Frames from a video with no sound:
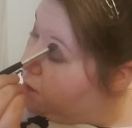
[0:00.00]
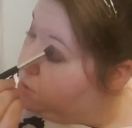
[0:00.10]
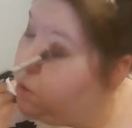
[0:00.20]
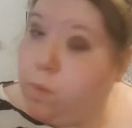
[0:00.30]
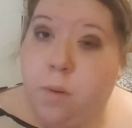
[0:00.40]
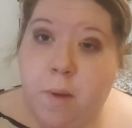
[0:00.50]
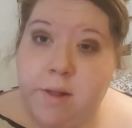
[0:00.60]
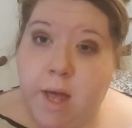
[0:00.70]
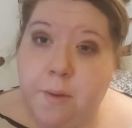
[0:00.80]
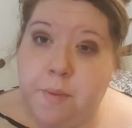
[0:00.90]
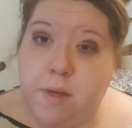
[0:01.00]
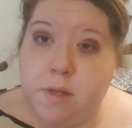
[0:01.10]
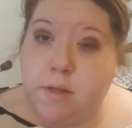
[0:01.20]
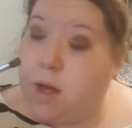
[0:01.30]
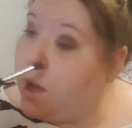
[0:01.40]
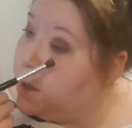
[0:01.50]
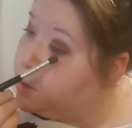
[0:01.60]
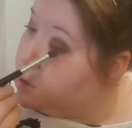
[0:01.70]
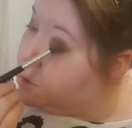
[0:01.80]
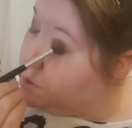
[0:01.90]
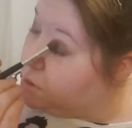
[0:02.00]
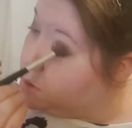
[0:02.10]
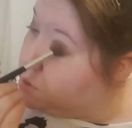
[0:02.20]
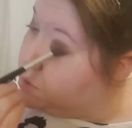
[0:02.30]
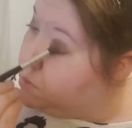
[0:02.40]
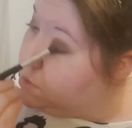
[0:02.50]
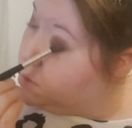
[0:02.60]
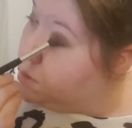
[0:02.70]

I don't know where my tape is that I usually use.